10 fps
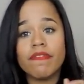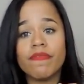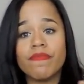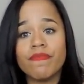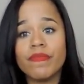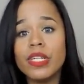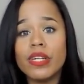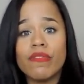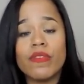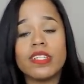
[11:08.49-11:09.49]
And, you
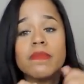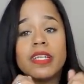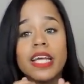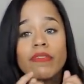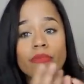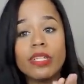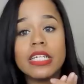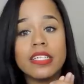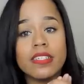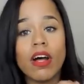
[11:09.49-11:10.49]
know, for it to be like
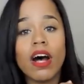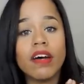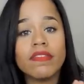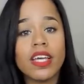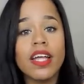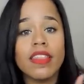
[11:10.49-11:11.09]
really soft